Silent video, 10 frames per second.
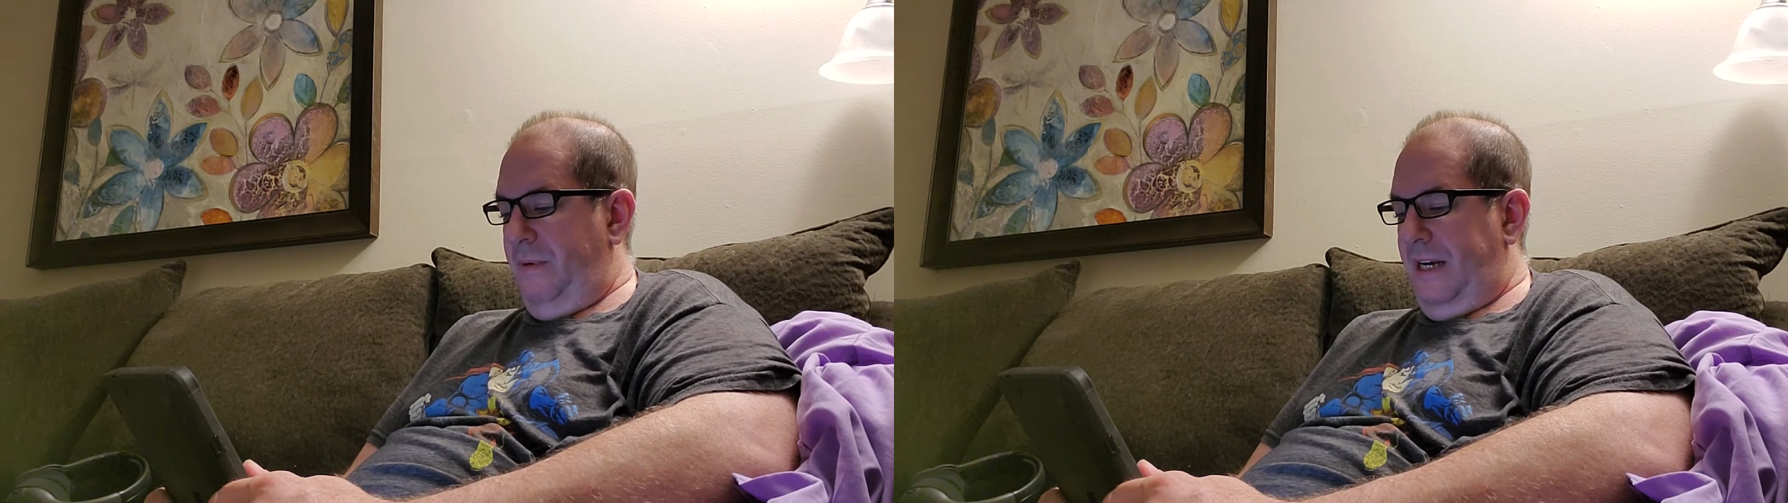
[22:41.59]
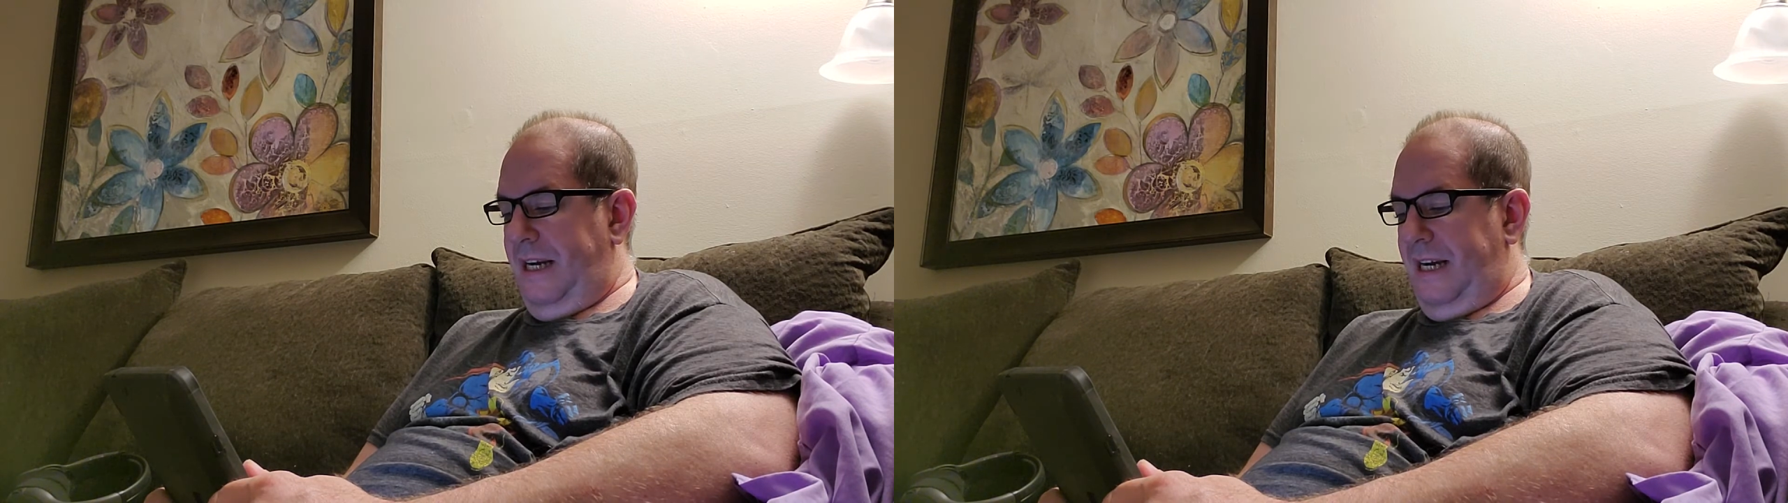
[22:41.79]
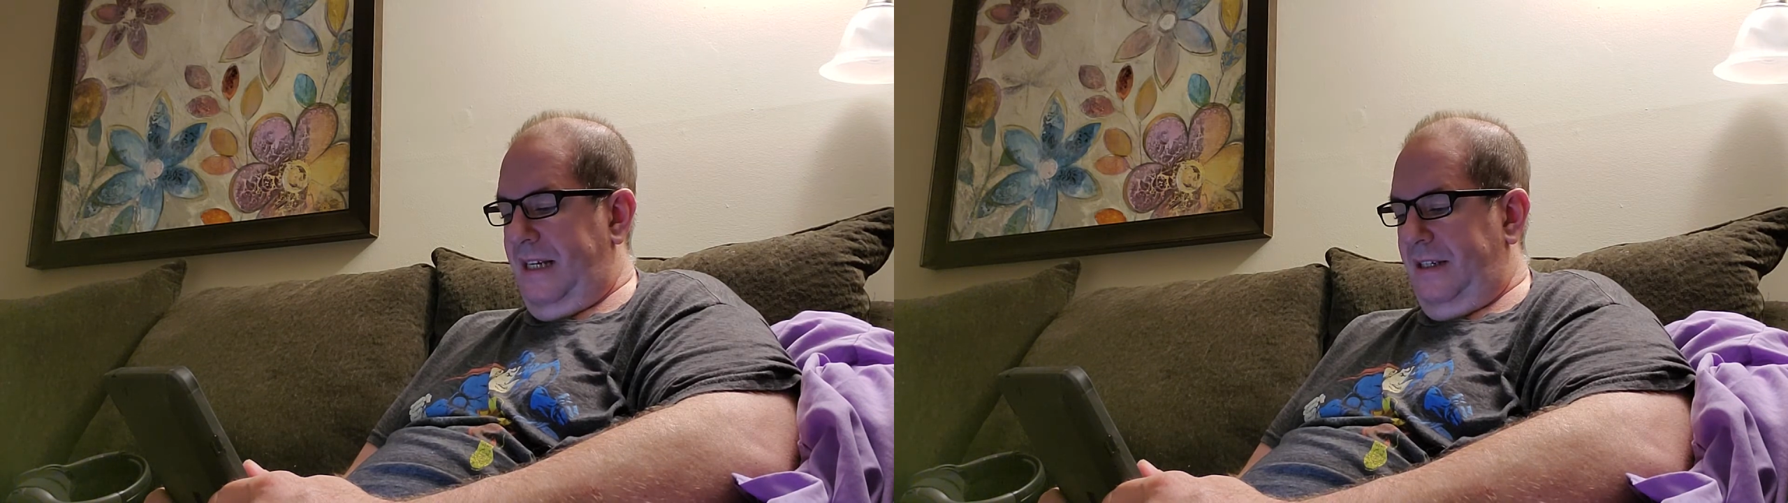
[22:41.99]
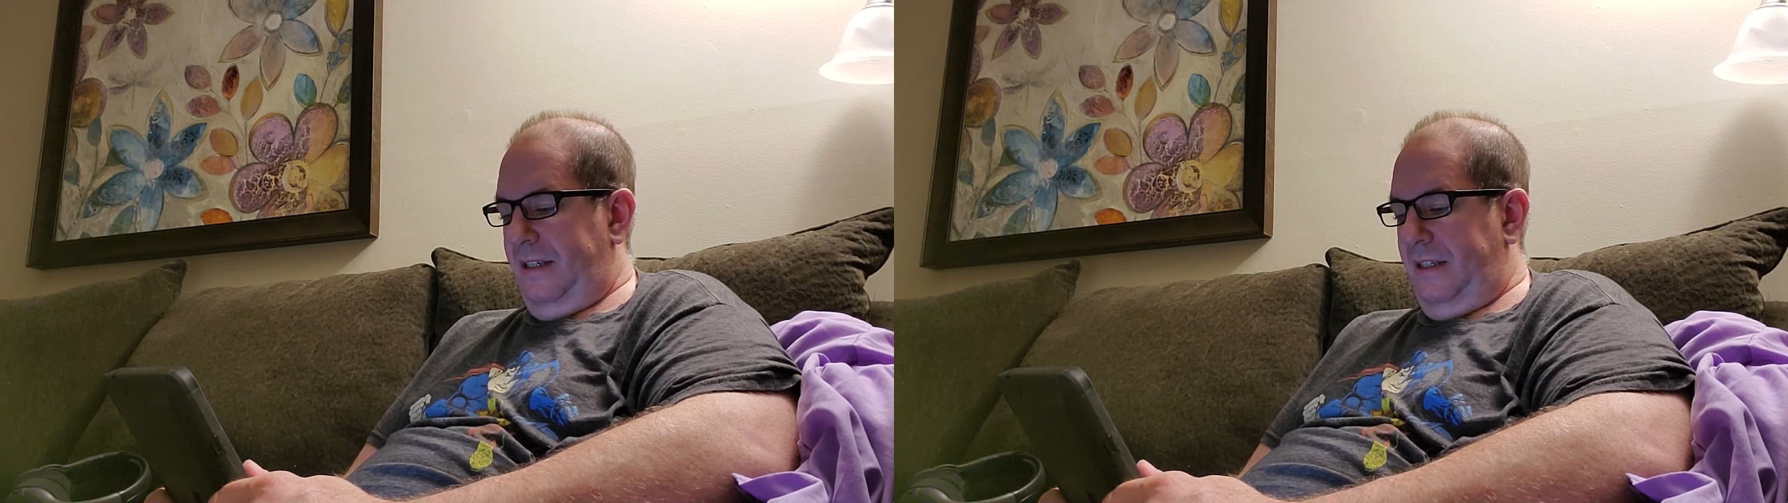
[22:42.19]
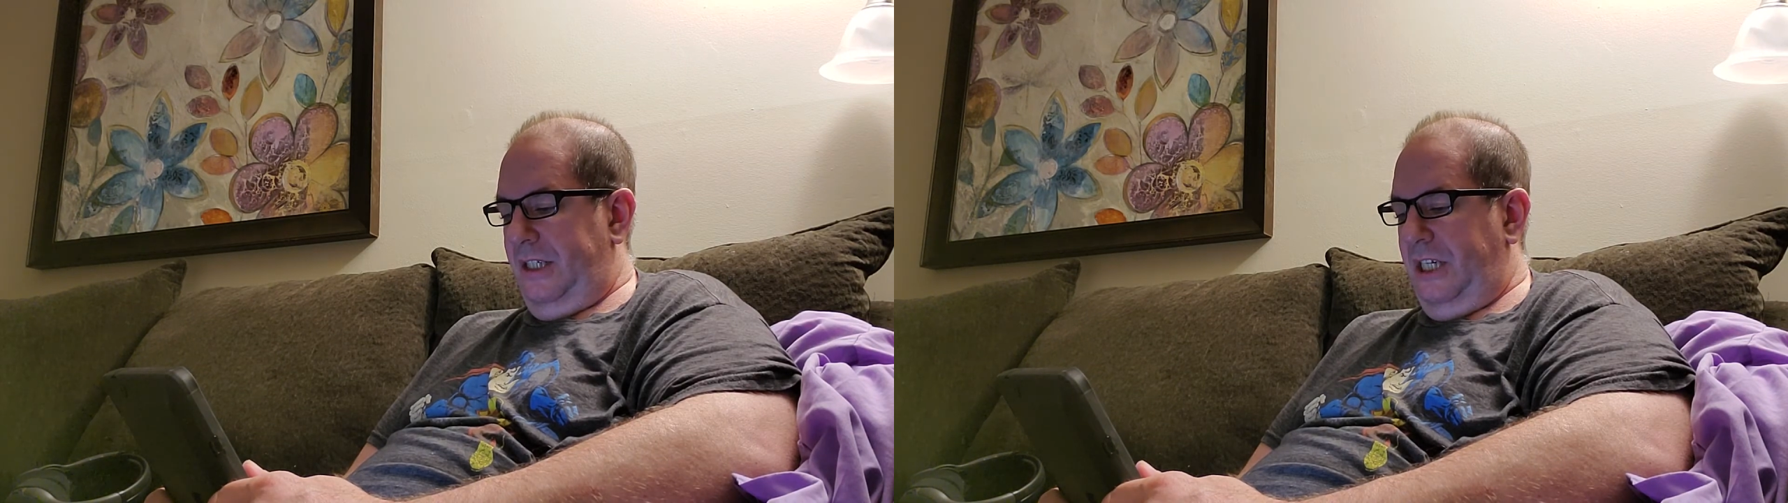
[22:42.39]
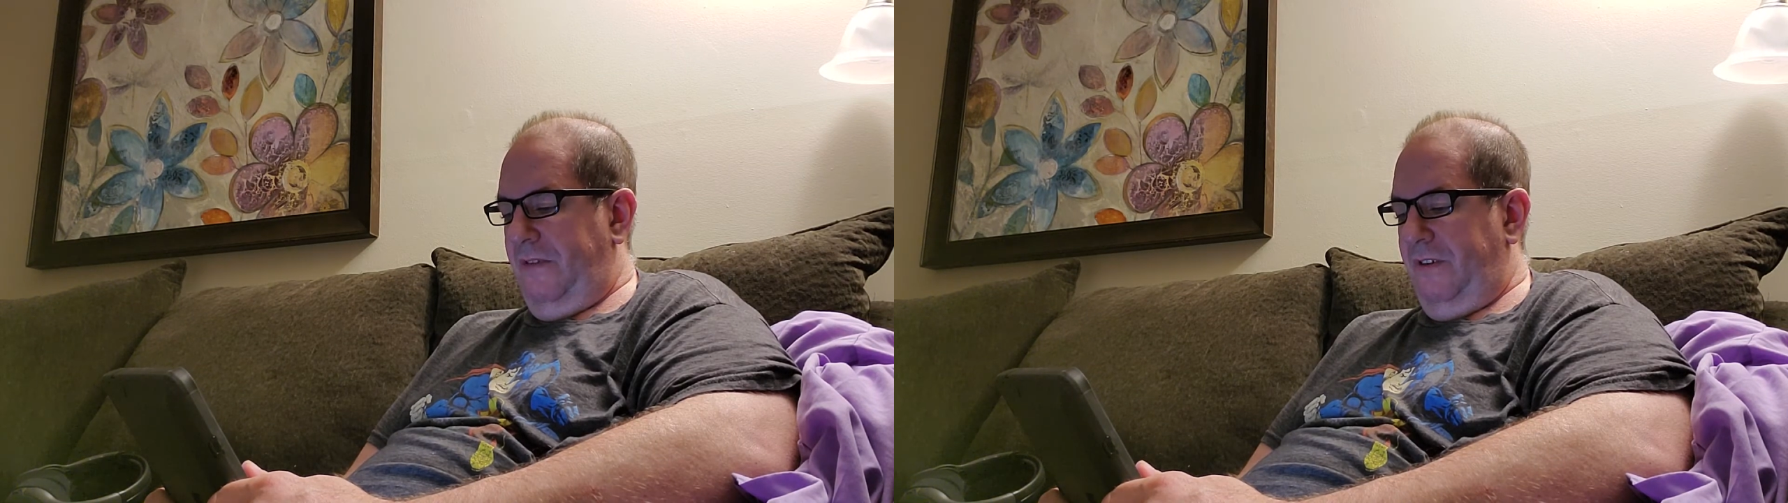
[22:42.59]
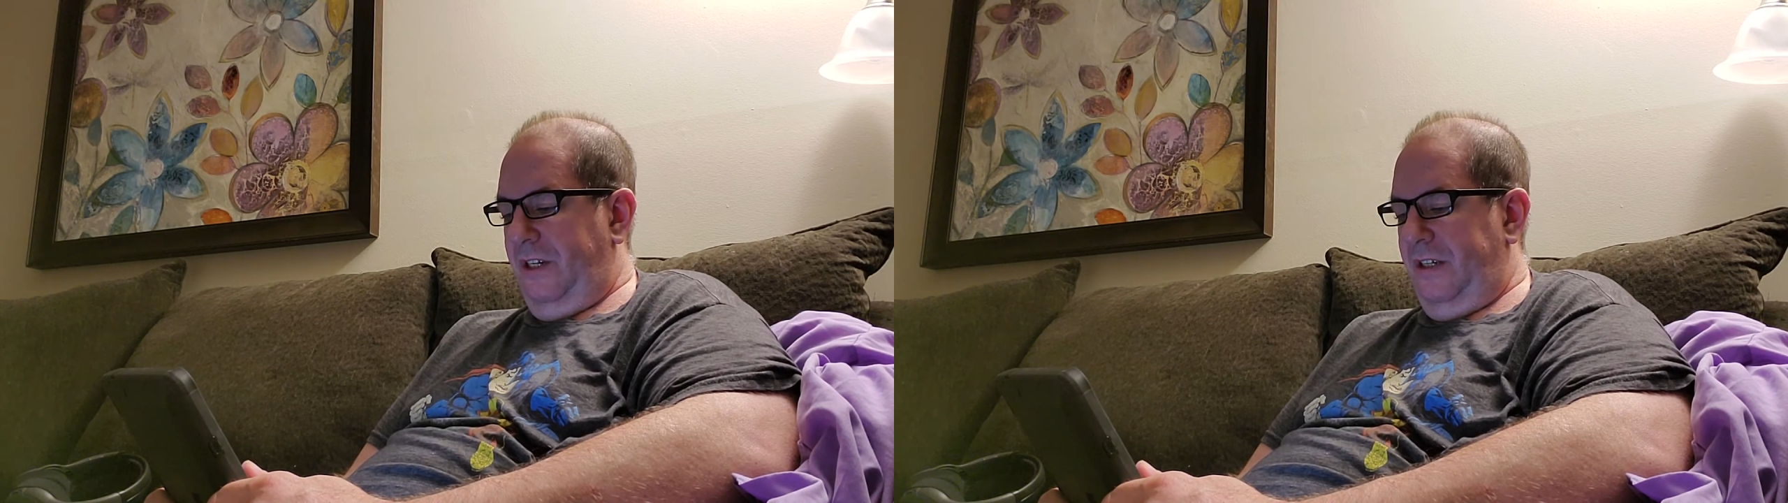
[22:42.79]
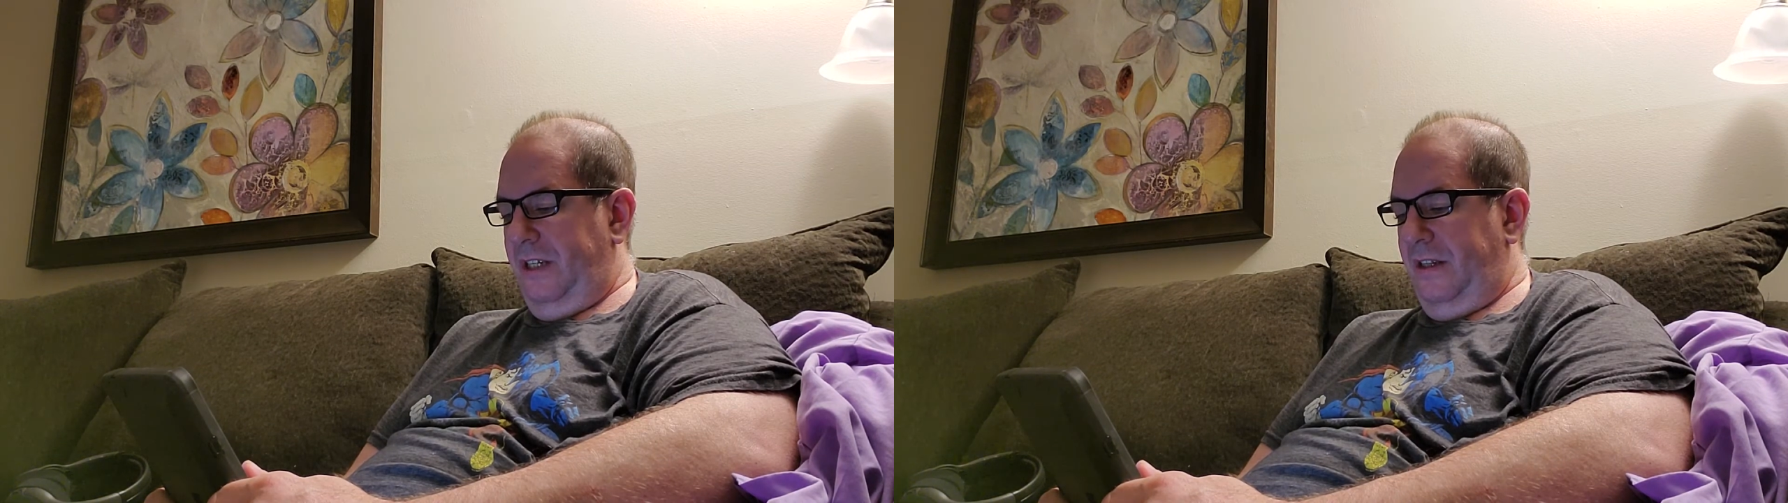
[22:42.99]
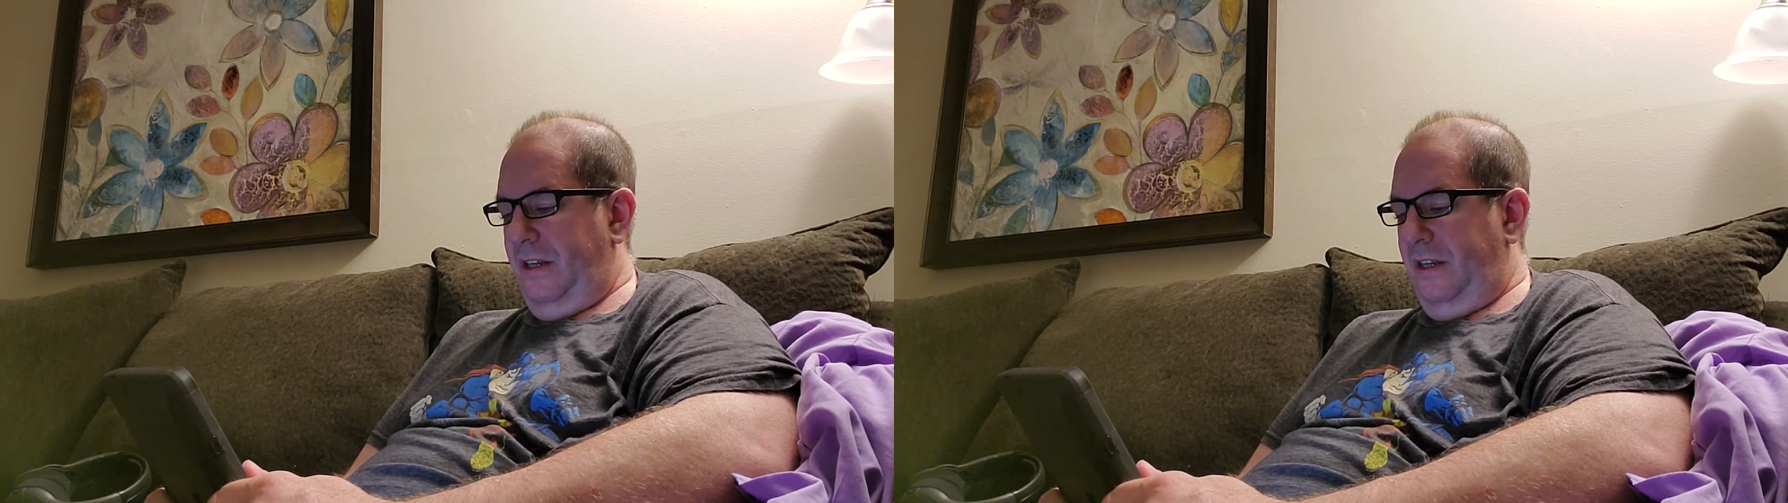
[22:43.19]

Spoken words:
I asked, shivering as I